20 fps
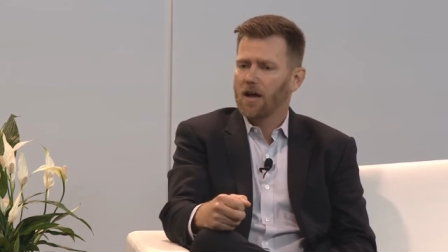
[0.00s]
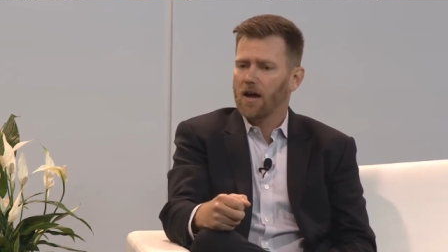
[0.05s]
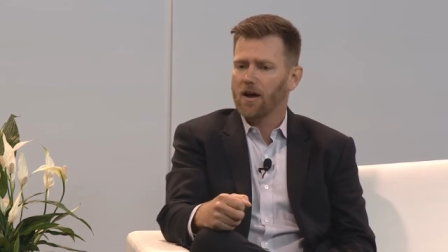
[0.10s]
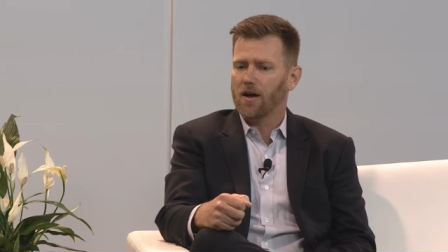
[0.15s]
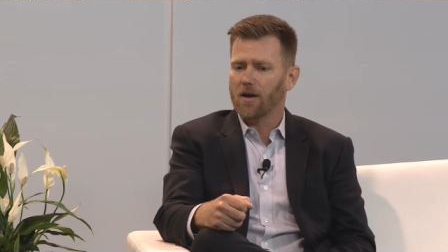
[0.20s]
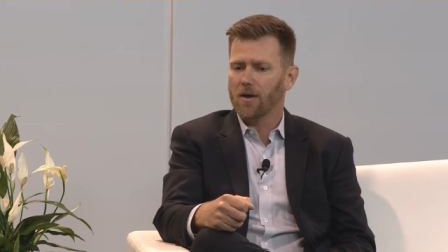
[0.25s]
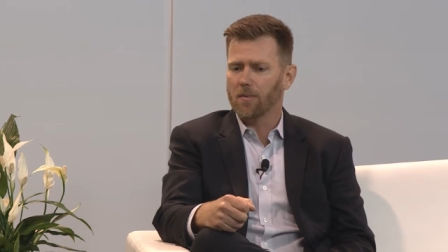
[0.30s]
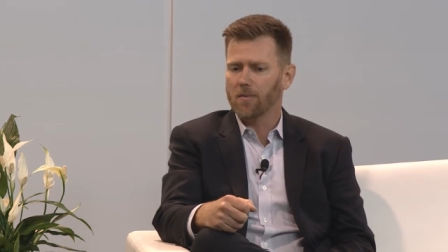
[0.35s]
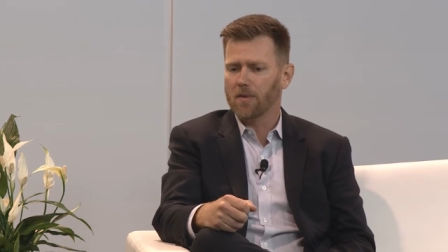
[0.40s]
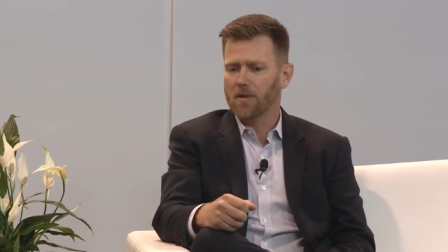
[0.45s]

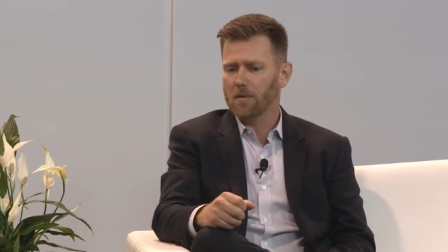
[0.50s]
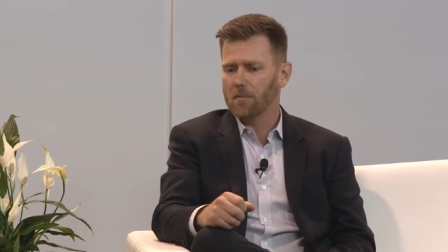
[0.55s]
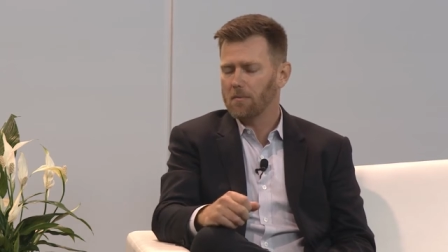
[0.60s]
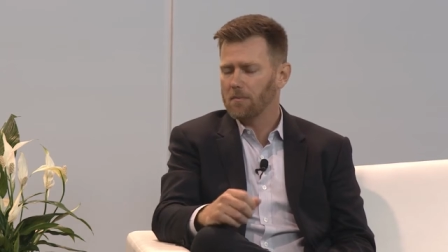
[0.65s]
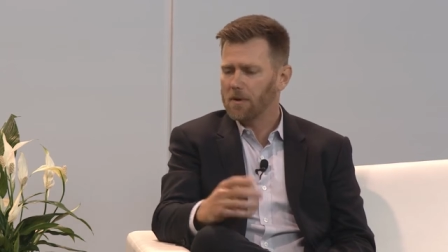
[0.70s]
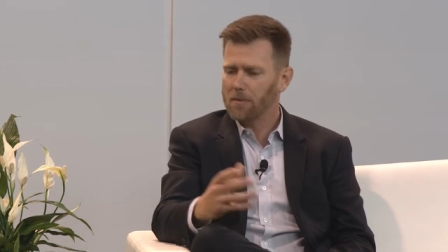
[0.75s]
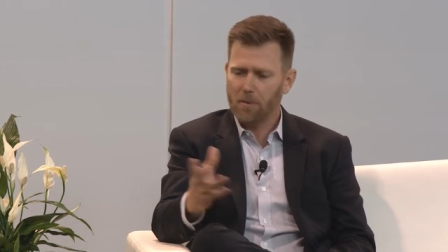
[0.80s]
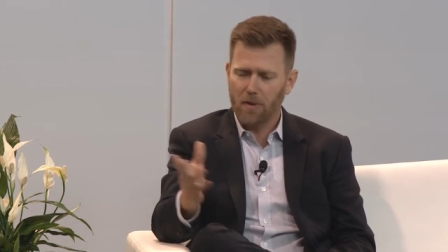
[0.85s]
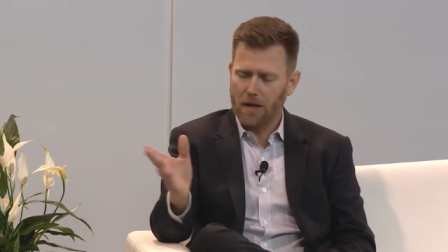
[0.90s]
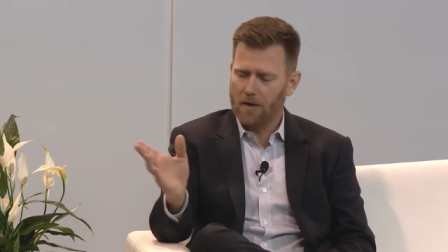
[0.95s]
Um,
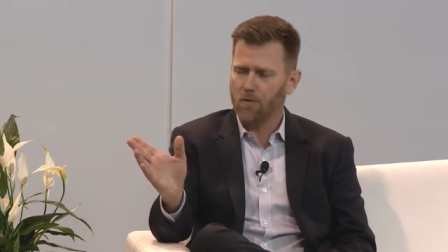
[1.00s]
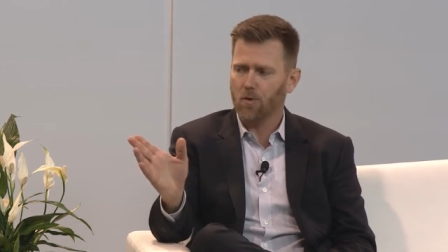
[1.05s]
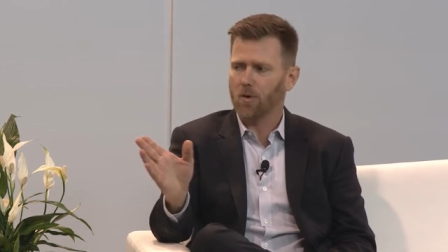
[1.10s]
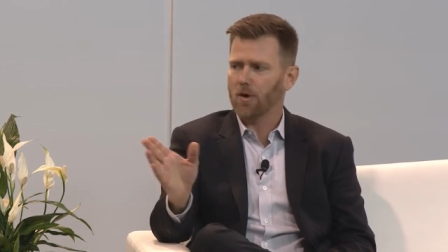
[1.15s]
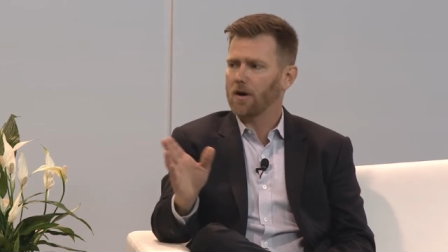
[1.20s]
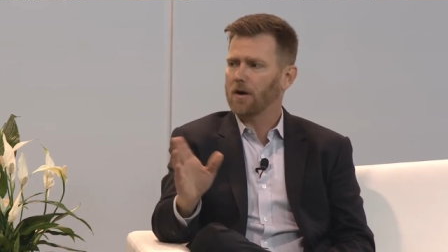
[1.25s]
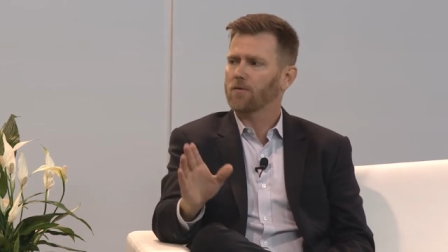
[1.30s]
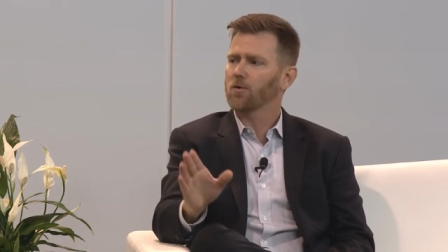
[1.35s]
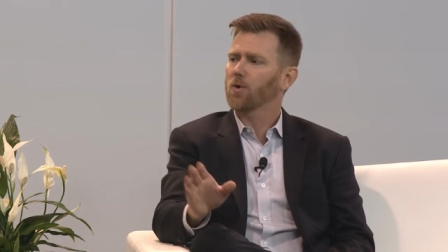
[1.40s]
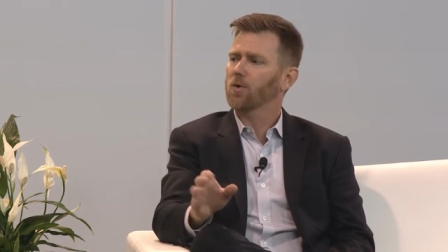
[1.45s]
people
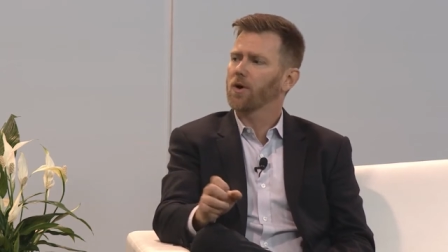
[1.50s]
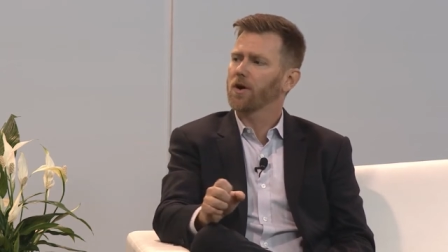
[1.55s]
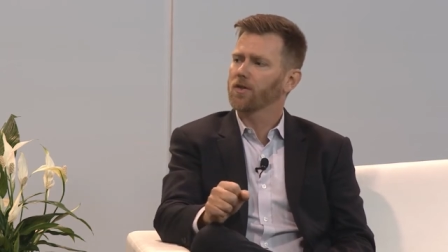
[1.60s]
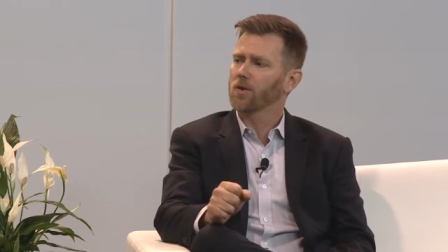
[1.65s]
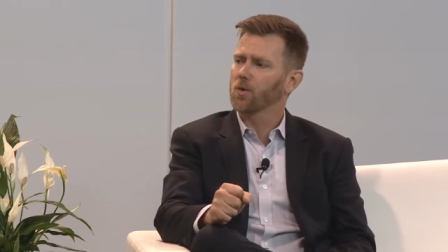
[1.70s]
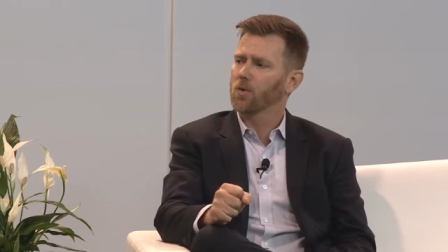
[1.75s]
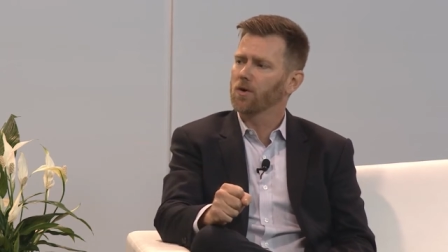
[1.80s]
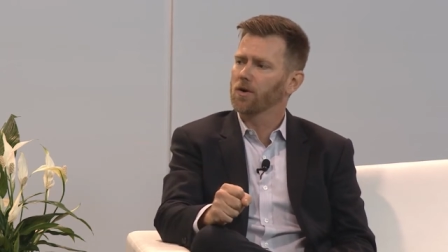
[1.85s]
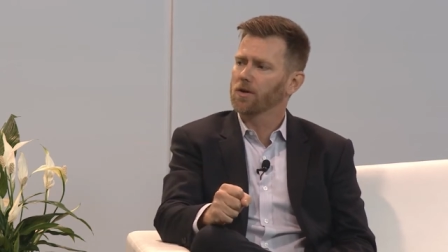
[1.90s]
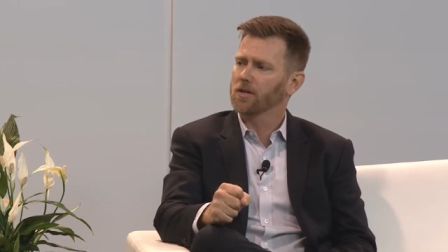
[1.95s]
everywhere, everywhere
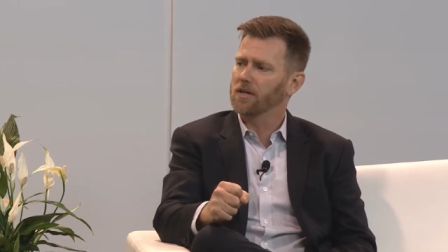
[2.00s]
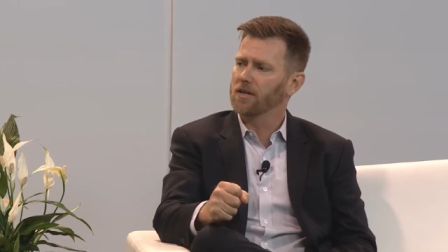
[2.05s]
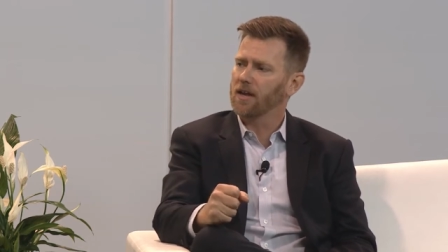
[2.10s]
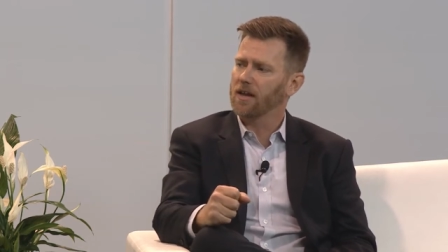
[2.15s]
around the world.